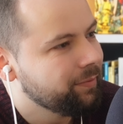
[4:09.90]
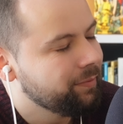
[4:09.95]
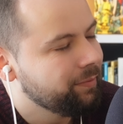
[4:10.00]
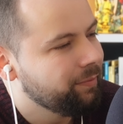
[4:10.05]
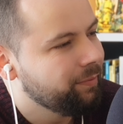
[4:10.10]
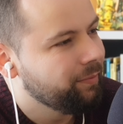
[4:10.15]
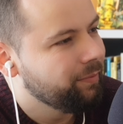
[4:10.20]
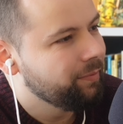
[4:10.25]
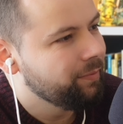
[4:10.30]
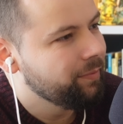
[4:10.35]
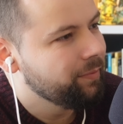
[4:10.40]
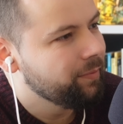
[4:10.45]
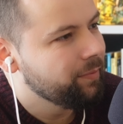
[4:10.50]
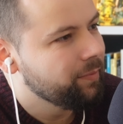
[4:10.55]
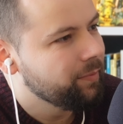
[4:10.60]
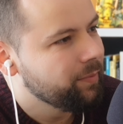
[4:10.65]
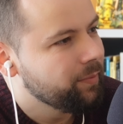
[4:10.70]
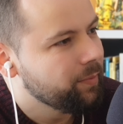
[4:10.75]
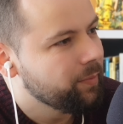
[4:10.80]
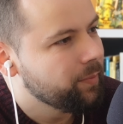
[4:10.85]

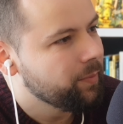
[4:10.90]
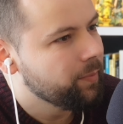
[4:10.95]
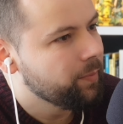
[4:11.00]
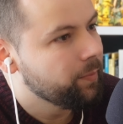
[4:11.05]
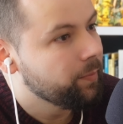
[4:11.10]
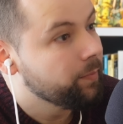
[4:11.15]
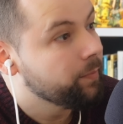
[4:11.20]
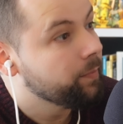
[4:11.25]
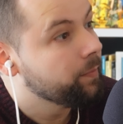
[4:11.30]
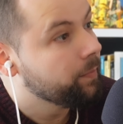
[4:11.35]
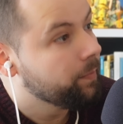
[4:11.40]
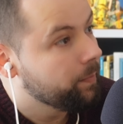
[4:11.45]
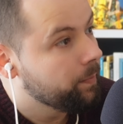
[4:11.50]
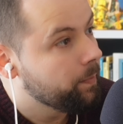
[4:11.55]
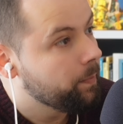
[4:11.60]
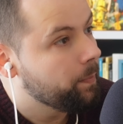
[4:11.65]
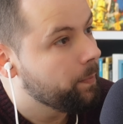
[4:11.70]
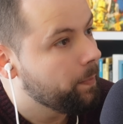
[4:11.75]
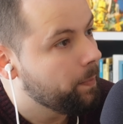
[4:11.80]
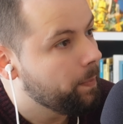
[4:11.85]

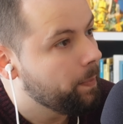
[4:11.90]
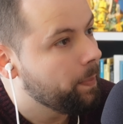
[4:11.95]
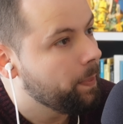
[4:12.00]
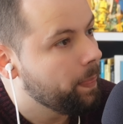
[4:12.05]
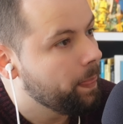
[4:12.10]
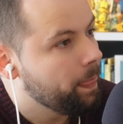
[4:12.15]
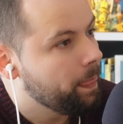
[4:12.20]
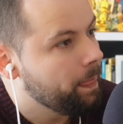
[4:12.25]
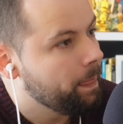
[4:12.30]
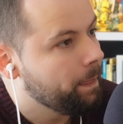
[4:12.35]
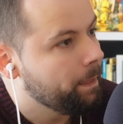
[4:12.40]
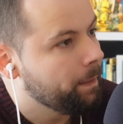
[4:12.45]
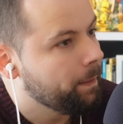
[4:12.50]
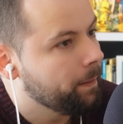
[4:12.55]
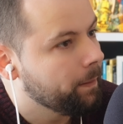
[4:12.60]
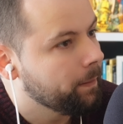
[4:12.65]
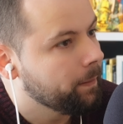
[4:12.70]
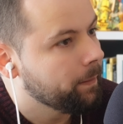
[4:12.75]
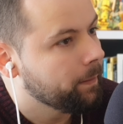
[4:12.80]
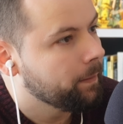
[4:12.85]

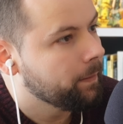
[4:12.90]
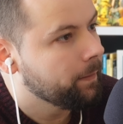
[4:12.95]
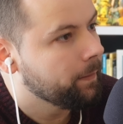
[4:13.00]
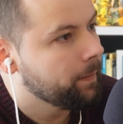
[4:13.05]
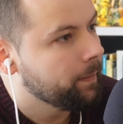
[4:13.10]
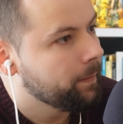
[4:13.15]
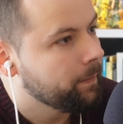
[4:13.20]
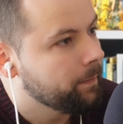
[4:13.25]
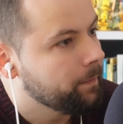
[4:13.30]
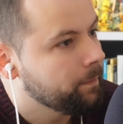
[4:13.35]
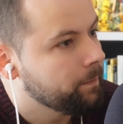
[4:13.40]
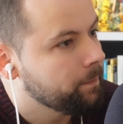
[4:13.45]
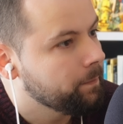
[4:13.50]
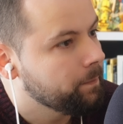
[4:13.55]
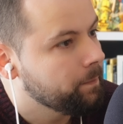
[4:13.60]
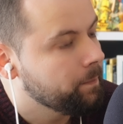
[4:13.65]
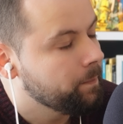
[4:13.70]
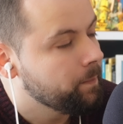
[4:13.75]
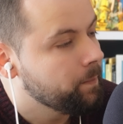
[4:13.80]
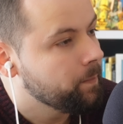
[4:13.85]

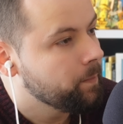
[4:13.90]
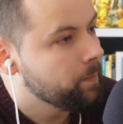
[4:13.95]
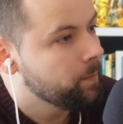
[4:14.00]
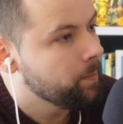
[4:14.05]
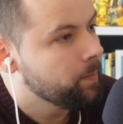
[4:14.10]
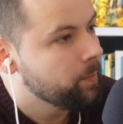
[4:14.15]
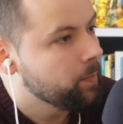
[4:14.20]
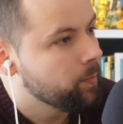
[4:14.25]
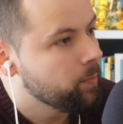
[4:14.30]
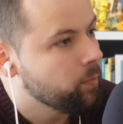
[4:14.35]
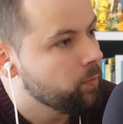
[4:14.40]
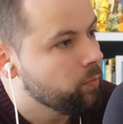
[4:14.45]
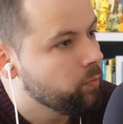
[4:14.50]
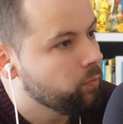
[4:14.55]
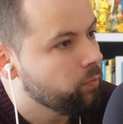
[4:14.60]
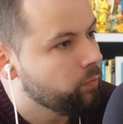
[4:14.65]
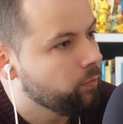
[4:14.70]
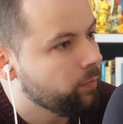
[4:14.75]
[no speech]